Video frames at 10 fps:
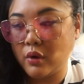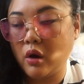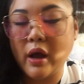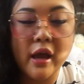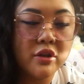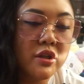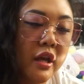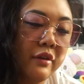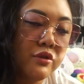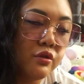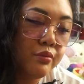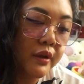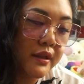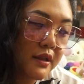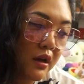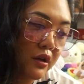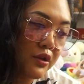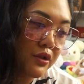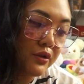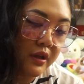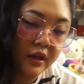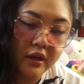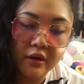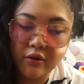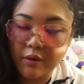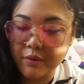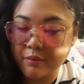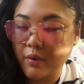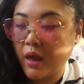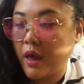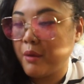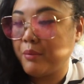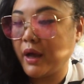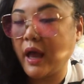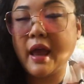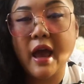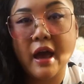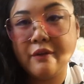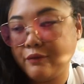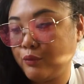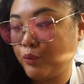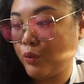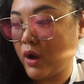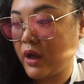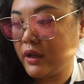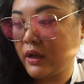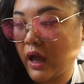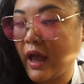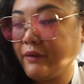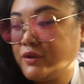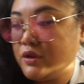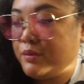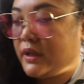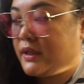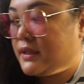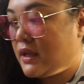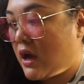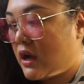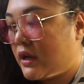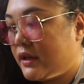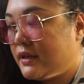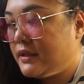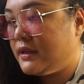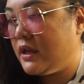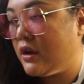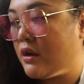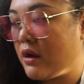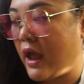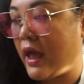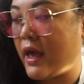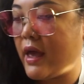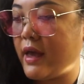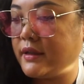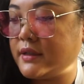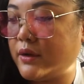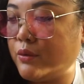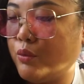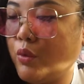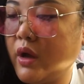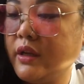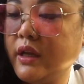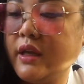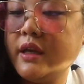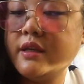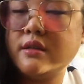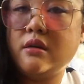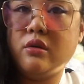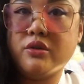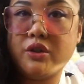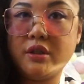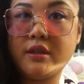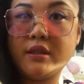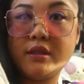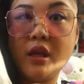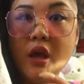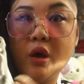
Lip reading: I actually have two Balenciaga shoes and I didn't grab them. But I have two Balenciagas here, and one is, oh Jesus,